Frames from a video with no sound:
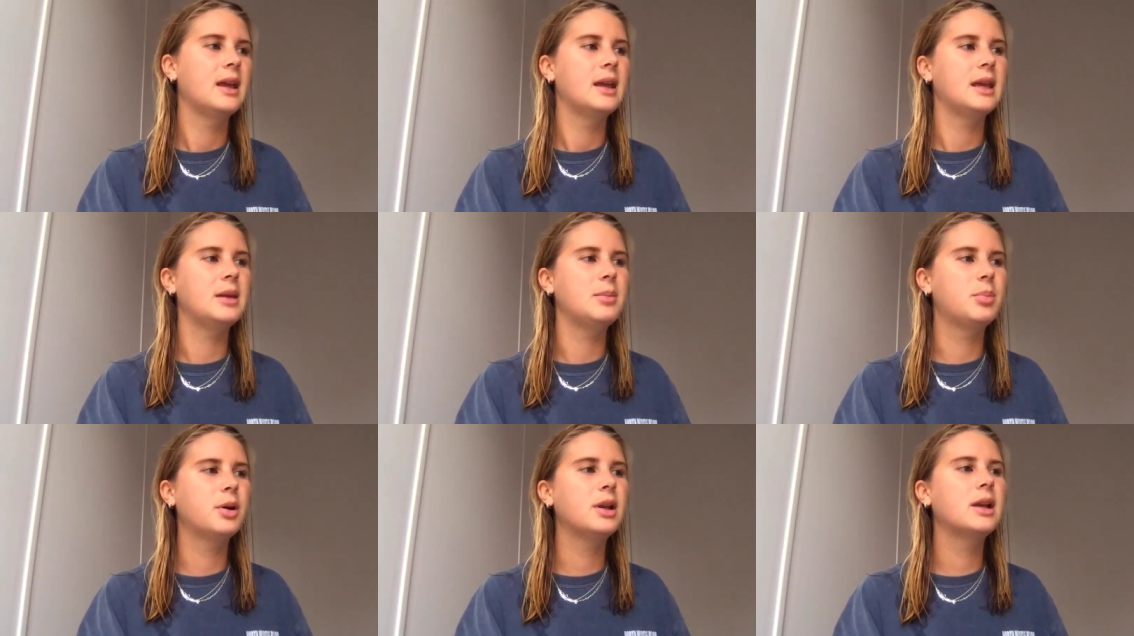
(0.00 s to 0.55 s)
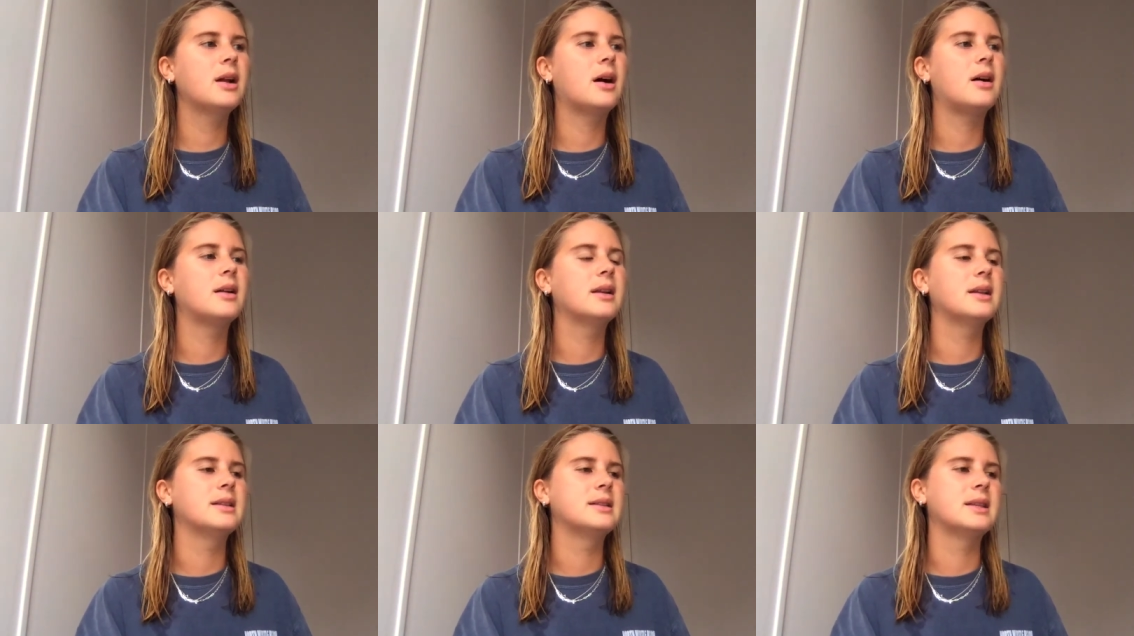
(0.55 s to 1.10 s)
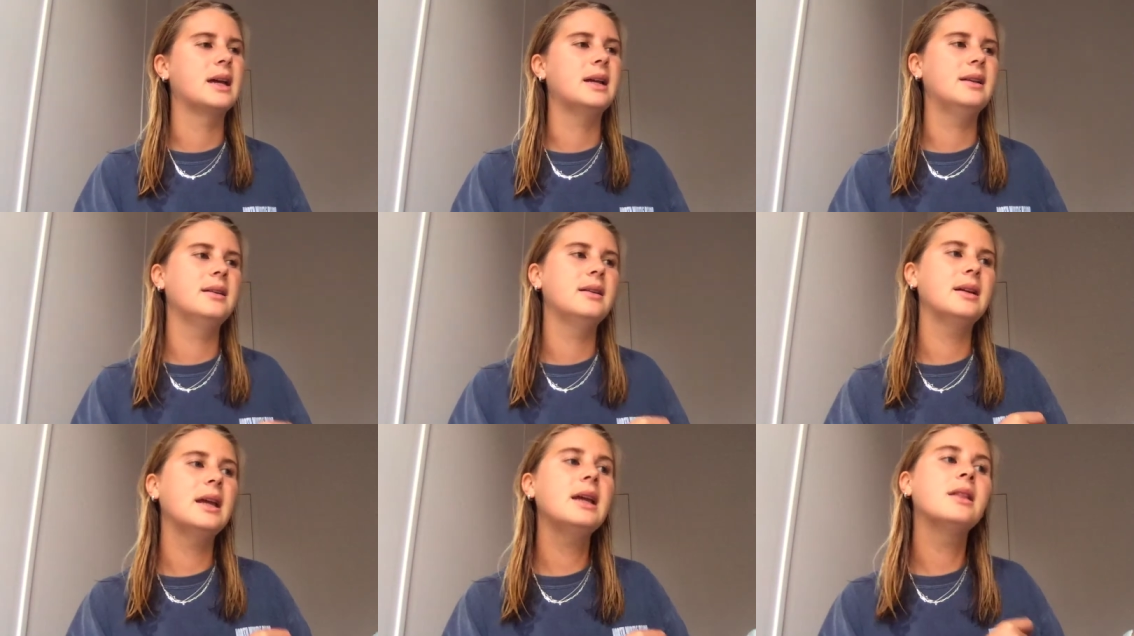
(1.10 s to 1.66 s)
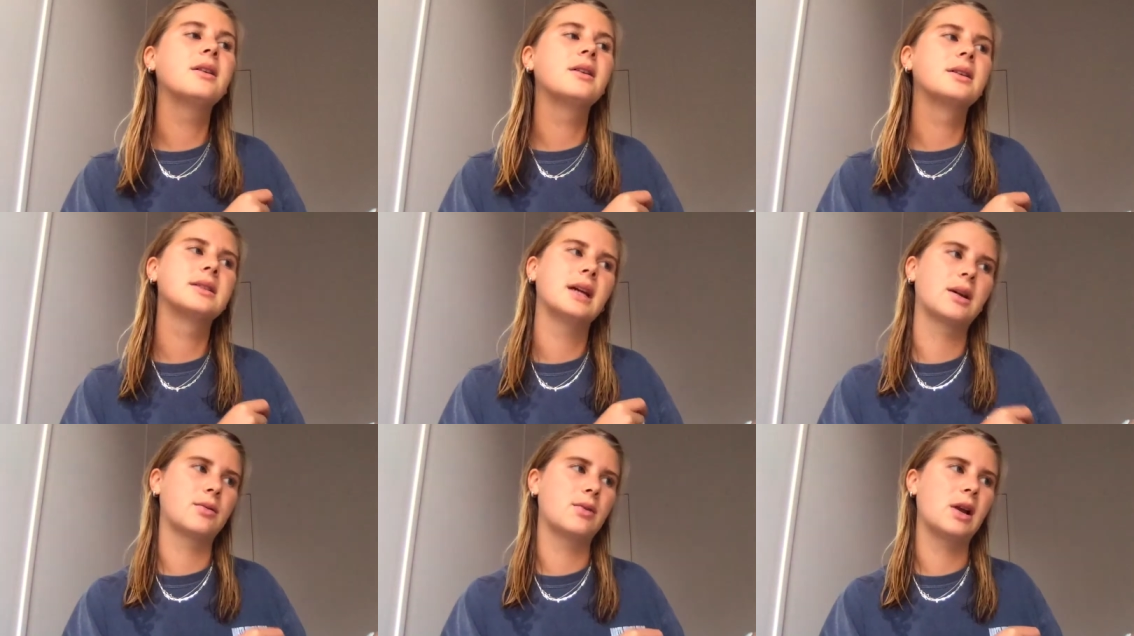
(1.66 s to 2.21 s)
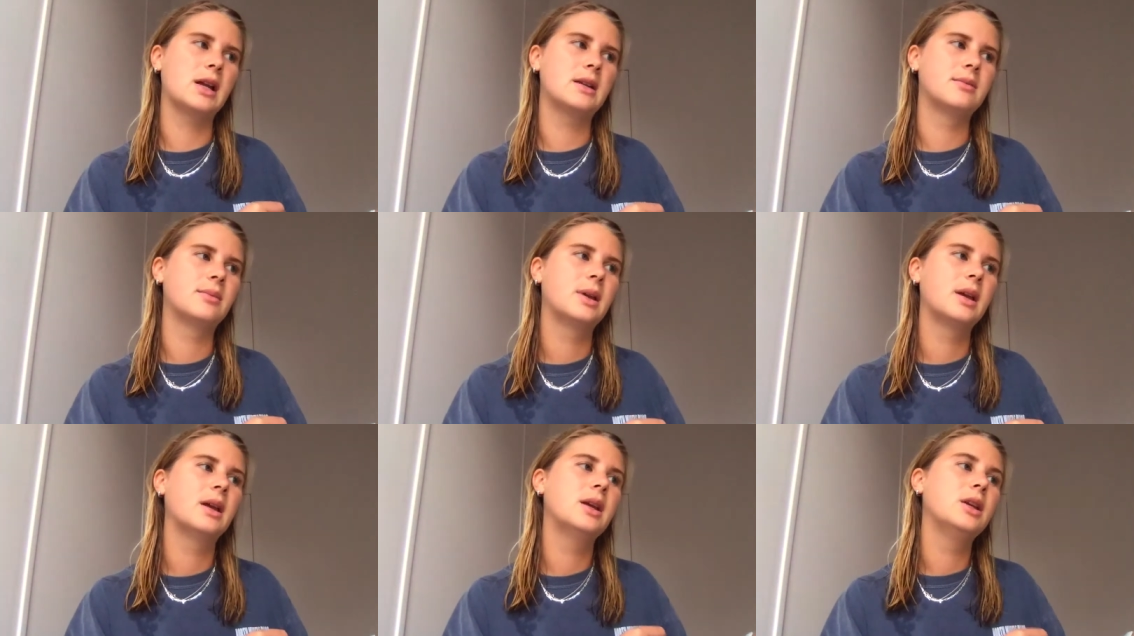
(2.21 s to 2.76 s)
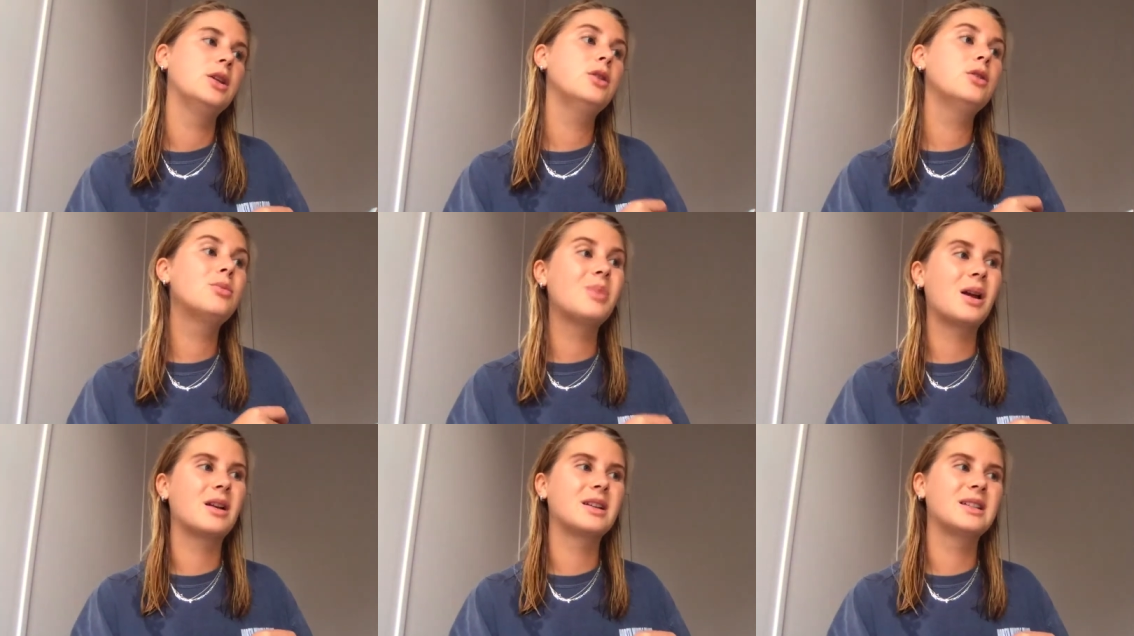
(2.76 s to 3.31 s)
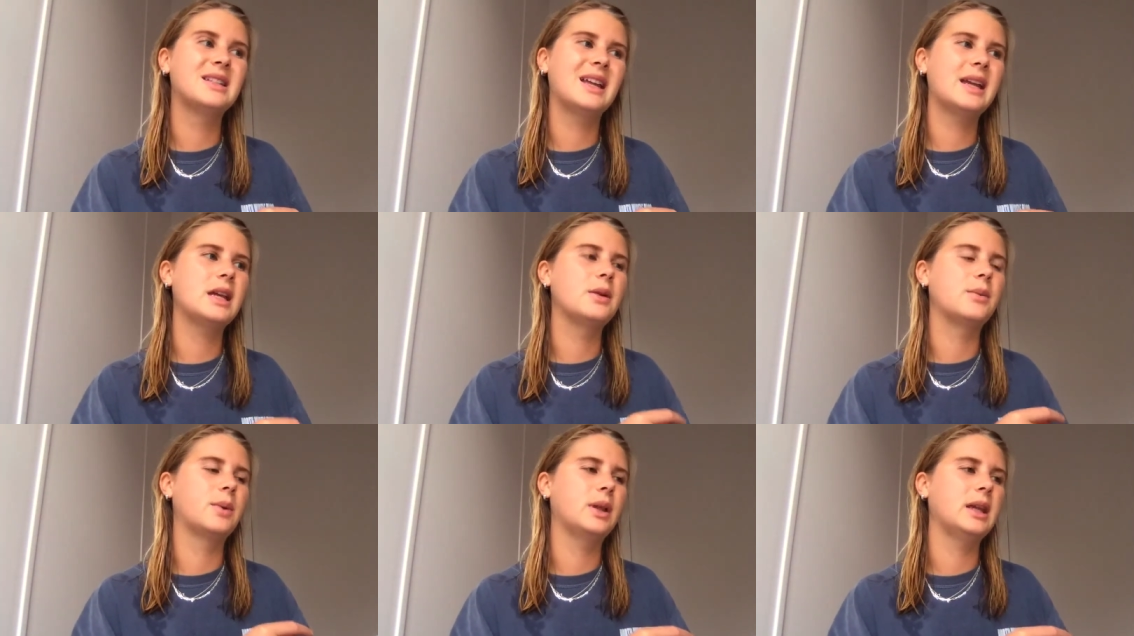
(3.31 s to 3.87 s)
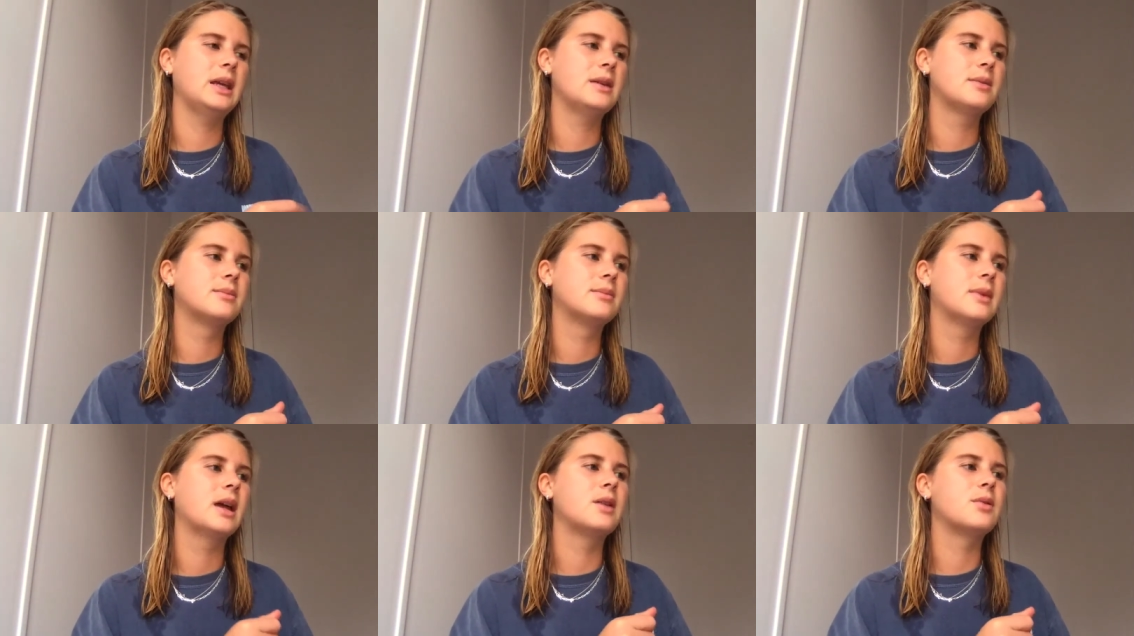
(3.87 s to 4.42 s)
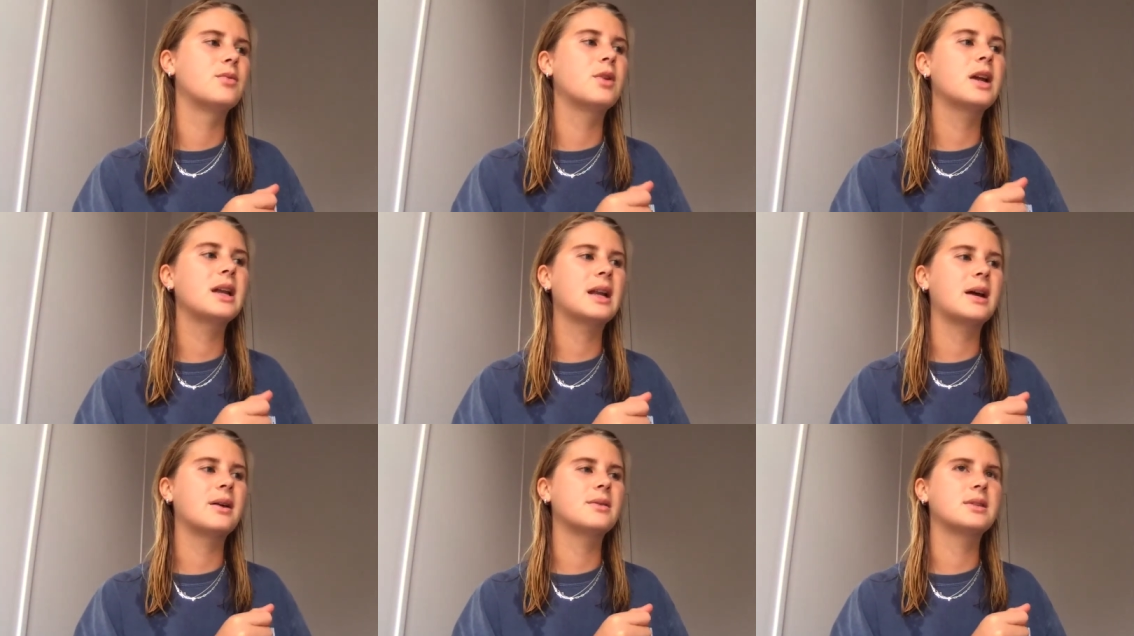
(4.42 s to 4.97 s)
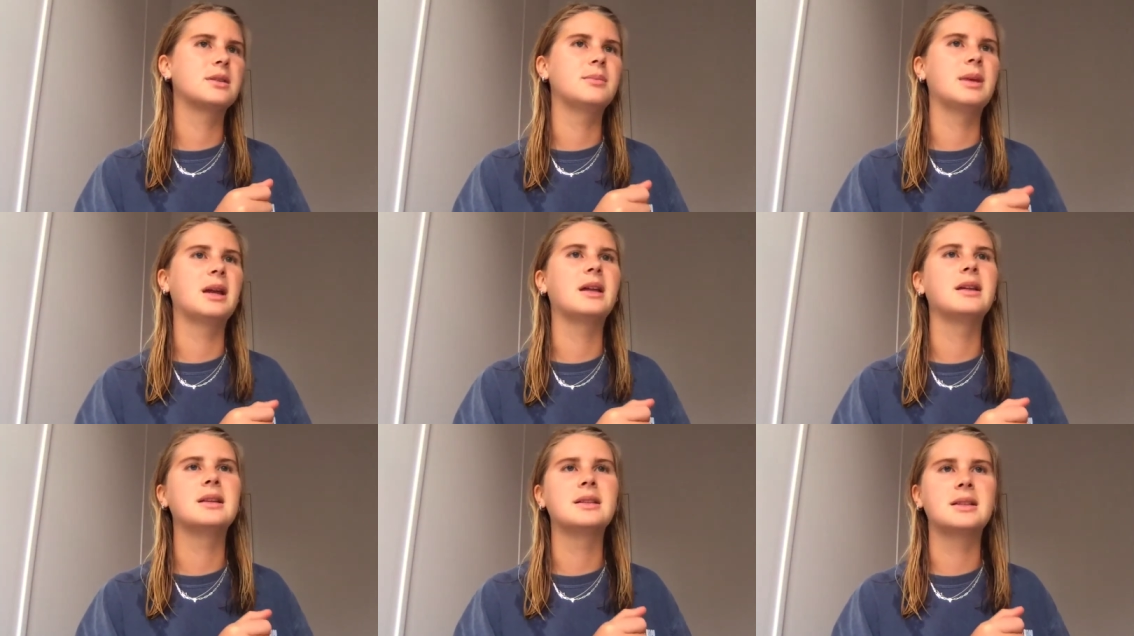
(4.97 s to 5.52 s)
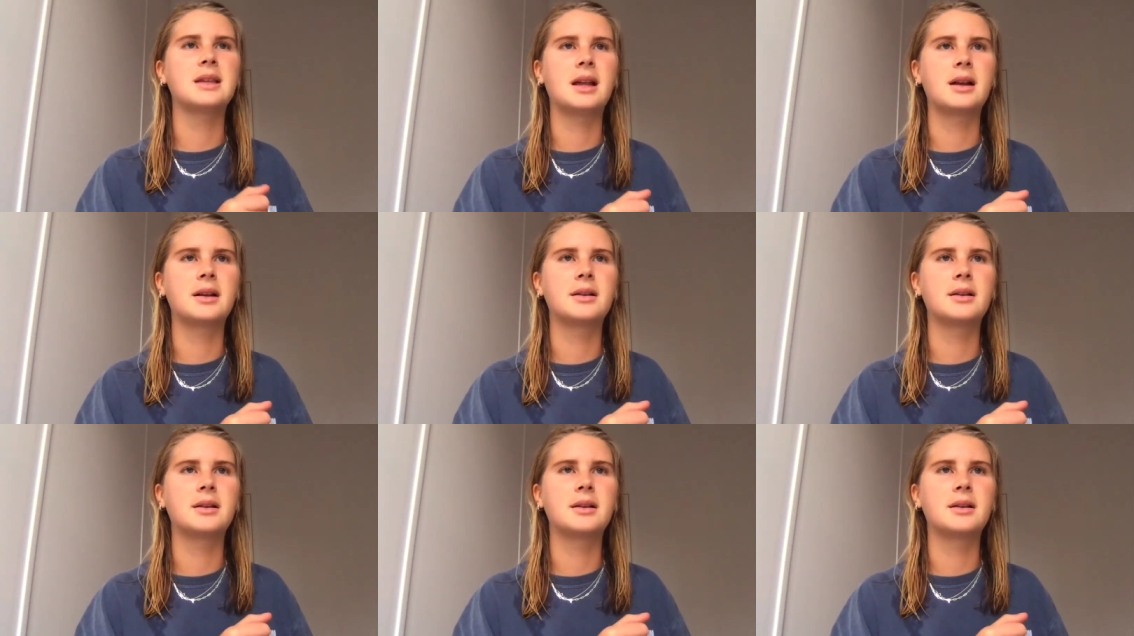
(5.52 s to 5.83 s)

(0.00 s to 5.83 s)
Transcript: He put it on and said, it looks like rain. You'd better stay in, Willie, and ran out to mail his letter.